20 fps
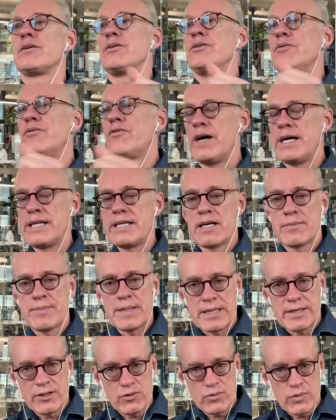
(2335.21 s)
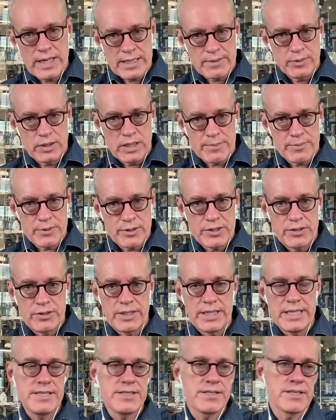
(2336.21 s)
You find out about incredible
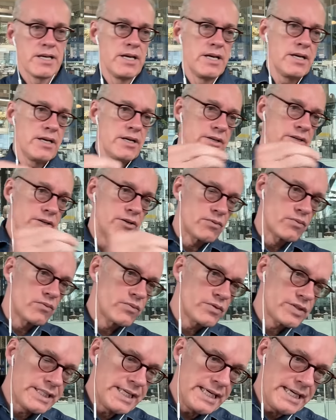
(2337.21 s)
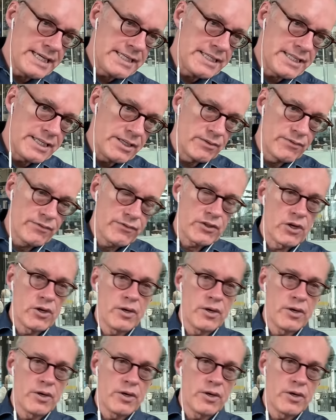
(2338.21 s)
opportunities. You're seeing deal flow.